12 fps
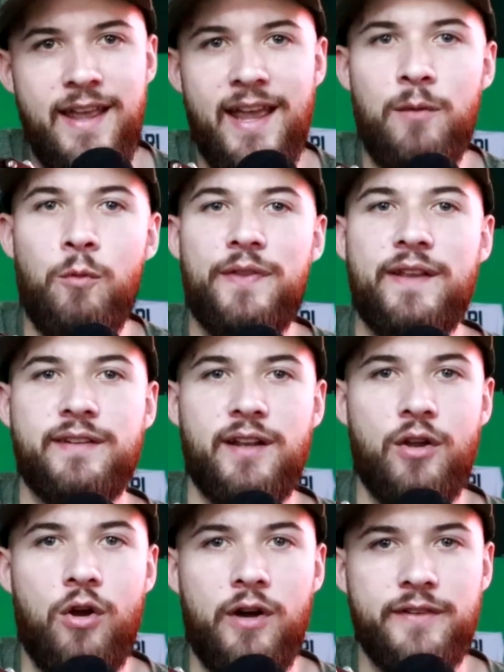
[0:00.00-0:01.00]
and what that's going
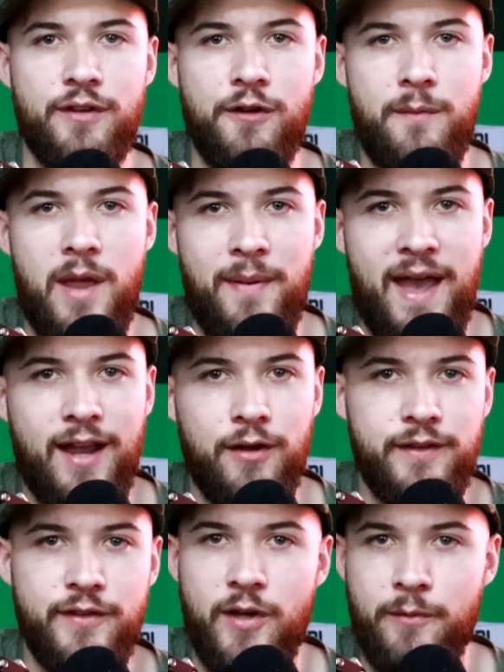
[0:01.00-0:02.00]
to cost the Green Bay
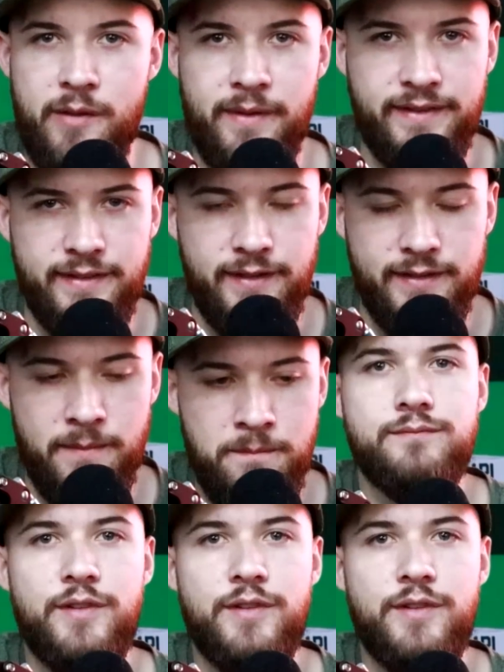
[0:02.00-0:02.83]
Packers this upcoming season.